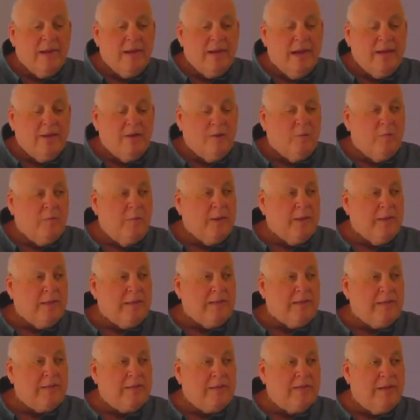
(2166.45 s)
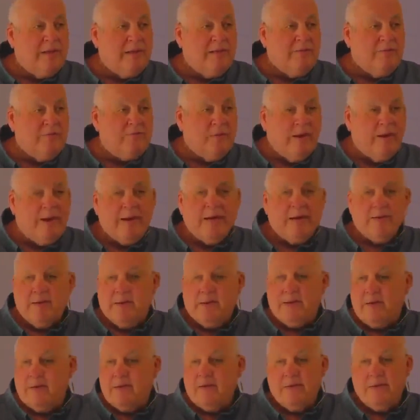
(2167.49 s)
I know Billy's son,
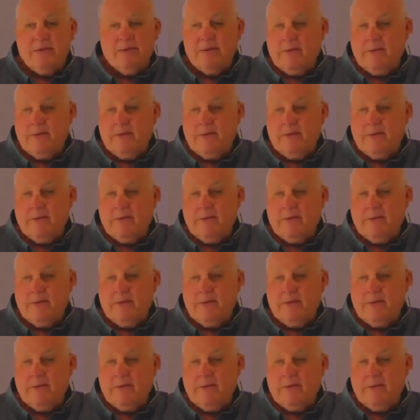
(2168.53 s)
Franklin.